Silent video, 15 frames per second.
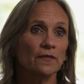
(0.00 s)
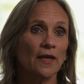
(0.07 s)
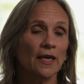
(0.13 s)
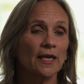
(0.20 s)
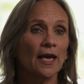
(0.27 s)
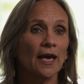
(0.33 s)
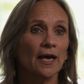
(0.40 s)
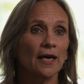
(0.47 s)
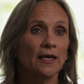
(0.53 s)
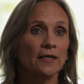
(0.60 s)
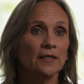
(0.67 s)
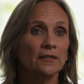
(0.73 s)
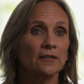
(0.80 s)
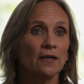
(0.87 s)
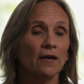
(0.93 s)
They
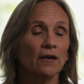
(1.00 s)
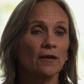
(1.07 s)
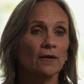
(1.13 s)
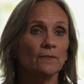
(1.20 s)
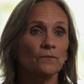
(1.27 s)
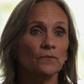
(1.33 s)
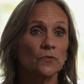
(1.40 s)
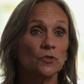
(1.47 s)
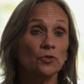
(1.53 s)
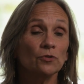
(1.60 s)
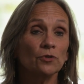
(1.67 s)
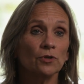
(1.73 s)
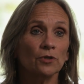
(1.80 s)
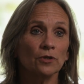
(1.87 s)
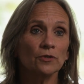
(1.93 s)
had 2
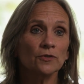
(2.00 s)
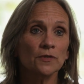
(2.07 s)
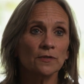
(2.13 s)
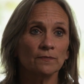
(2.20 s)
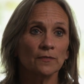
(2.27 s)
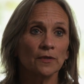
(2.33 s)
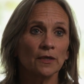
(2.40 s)
girls,